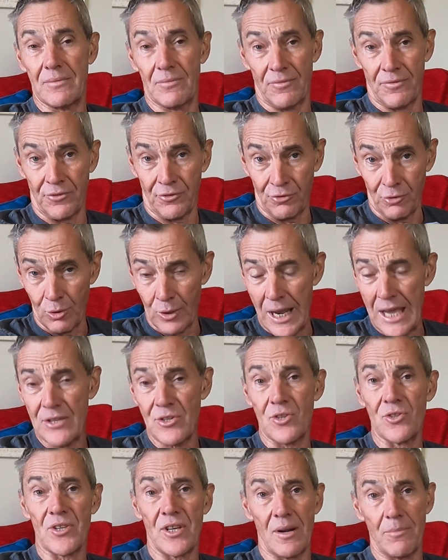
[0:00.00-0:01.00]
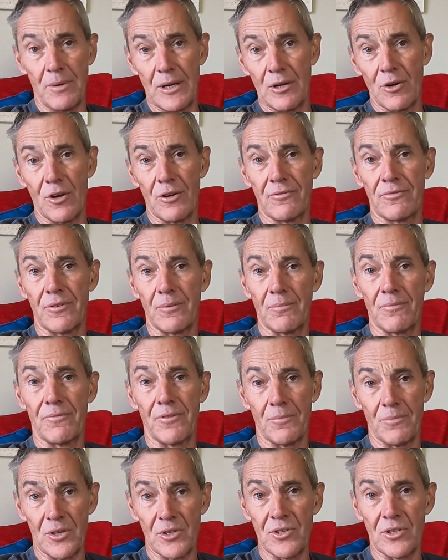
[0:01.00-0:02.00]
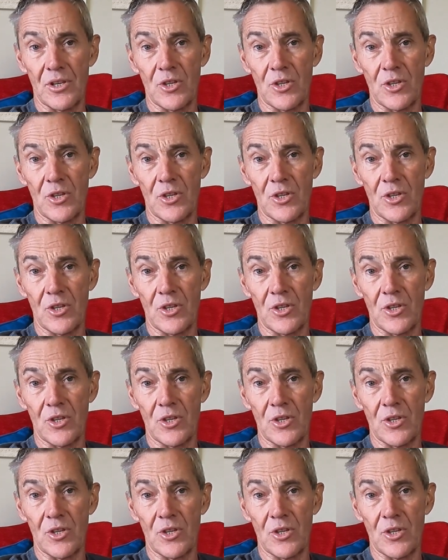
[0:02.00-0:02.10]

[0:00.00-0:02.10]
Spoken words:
through lessons that have been learned from this